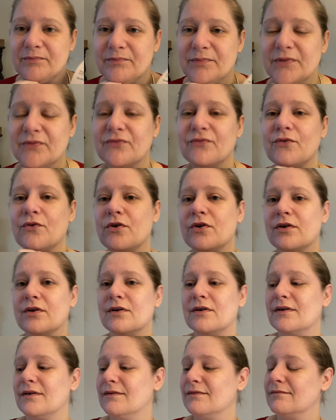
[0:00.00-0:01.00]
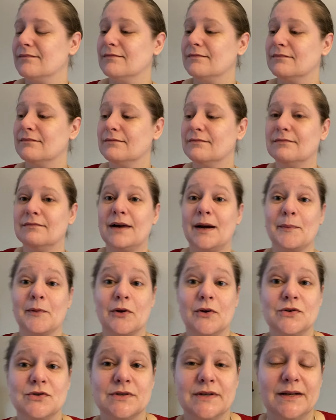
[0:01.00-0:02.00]
before I'm
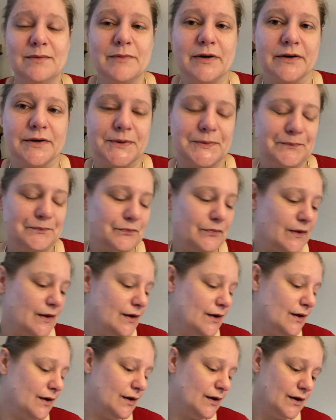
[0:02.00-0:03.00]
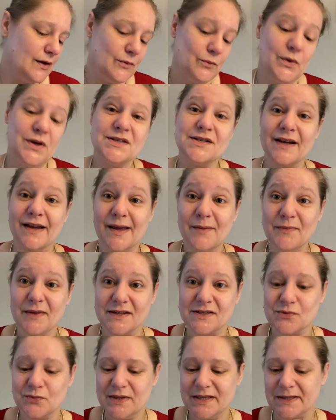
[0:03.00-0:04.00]
going to Denmark, which I am
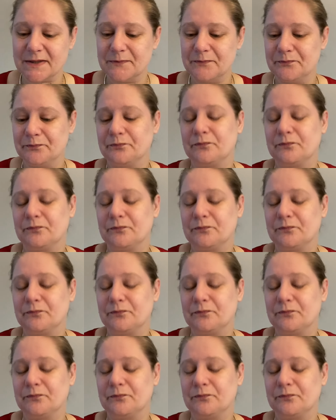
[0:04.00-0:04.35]
next week.